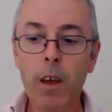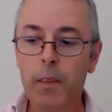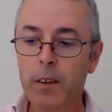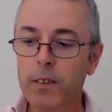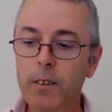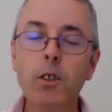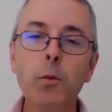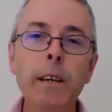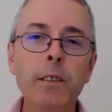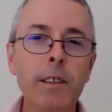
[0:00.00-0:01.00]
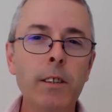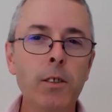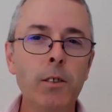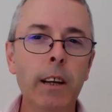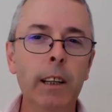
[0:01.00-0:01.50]
There's a situation that
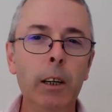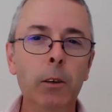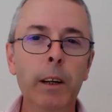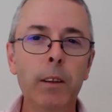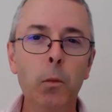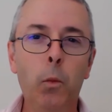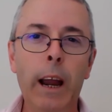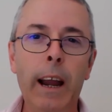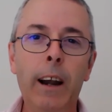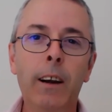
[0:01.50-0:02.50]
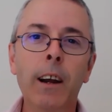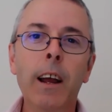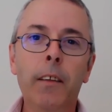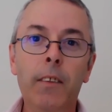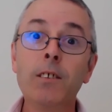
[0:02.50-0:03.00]
you're dealing with where
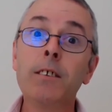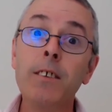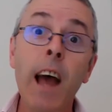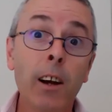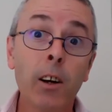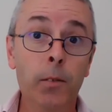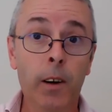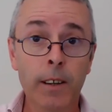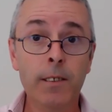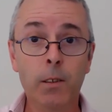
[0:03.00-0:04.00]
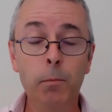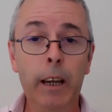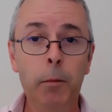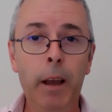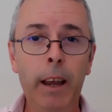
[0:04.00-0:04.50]
there's a sacrifice that's
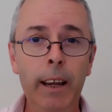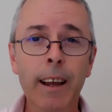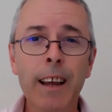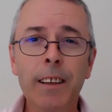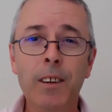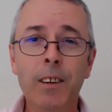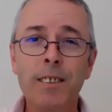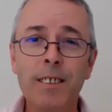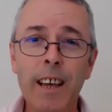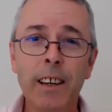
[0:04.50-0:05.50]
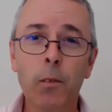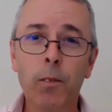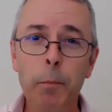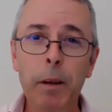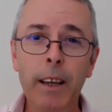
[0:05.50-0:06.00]
being made. There's a set of
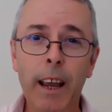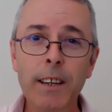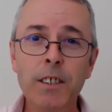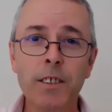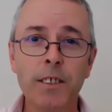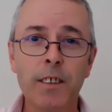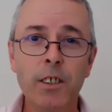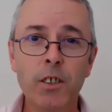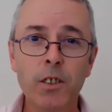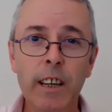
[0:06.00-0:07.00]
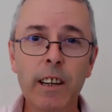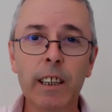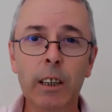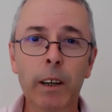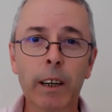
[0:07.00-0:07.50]
limitations that you're
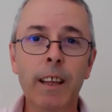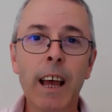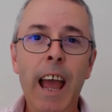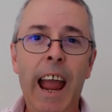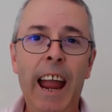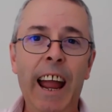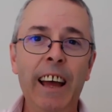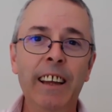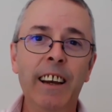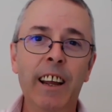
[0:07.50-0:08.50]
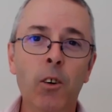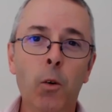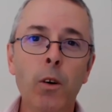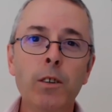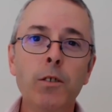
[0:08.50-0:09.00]
dealing with. And
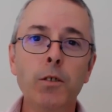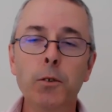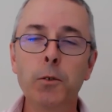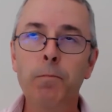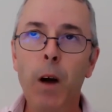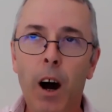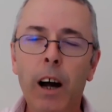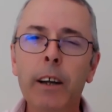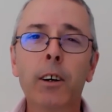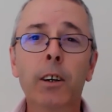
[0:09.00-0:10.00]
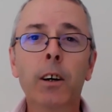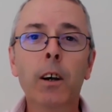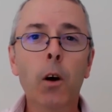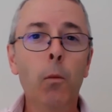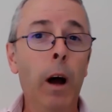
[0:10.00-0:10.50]
order to honor
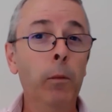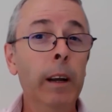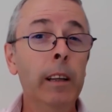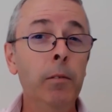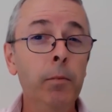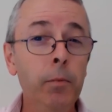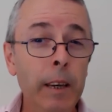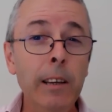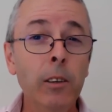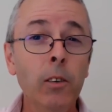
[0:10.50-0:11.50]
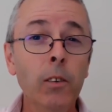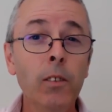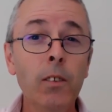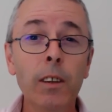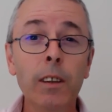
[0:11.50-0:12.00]
what really
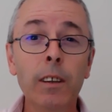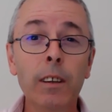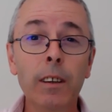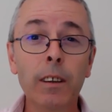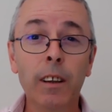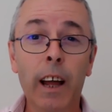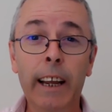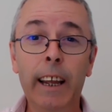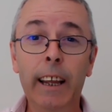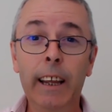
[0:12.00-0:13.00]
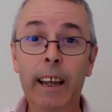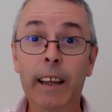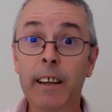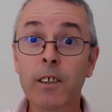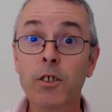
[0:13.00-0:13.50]
feels like
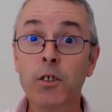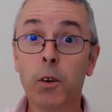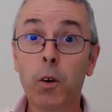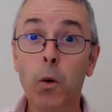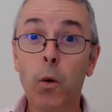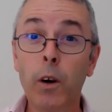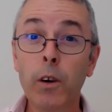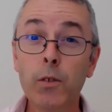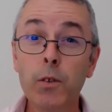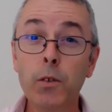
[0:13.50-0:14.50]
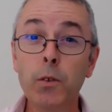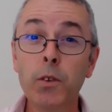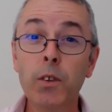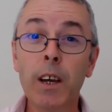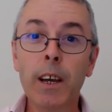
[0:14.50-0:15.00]
it is your core
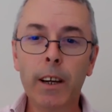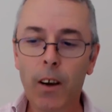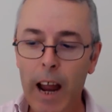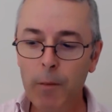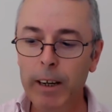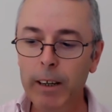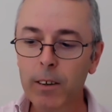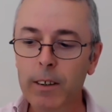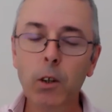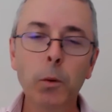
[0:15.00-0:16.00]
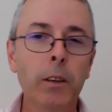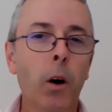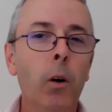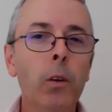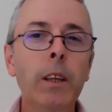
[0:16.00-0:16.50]
truth, you're having to deal with
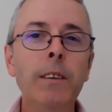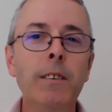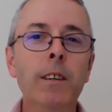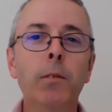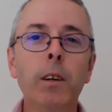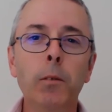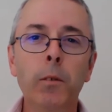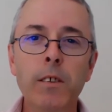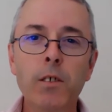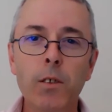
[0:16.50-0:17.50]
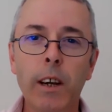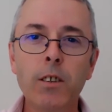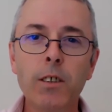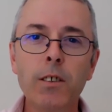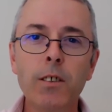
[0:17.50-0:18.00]
all these different
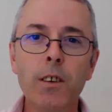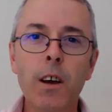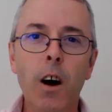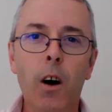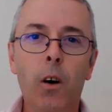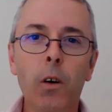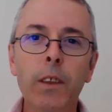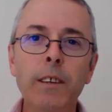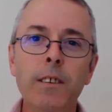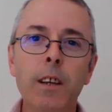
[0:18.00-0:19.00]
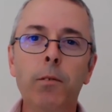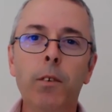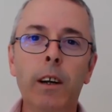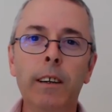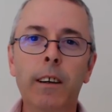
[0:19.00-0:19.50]
restrictions, all these
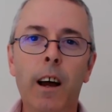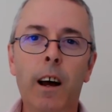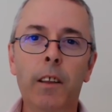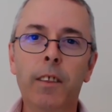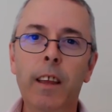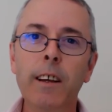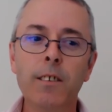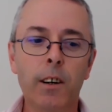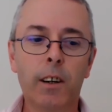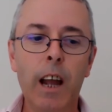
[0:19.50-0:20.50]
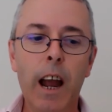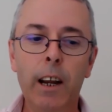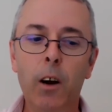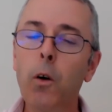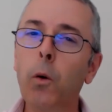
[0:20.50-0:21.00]
different things that are kind
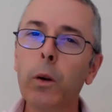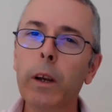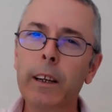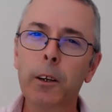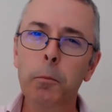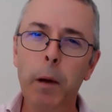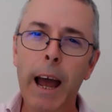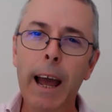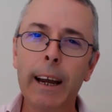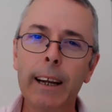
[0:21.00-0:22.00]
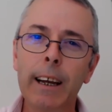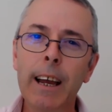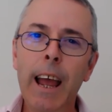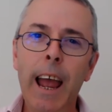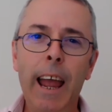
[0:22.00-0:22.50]
of holding you back.
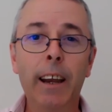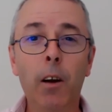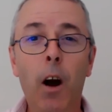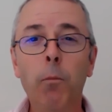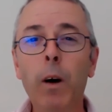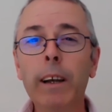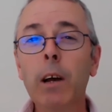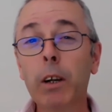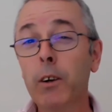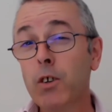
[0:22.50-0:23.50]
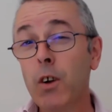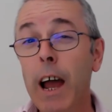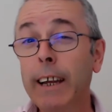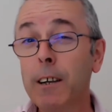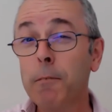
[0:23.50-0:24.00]
And on one level, you're
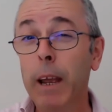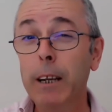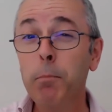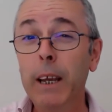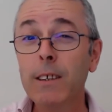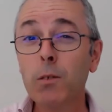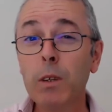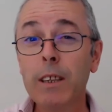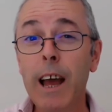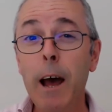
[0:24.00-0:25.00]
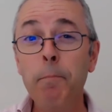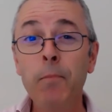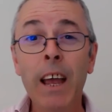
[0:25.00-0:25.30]
trying to make peace with that.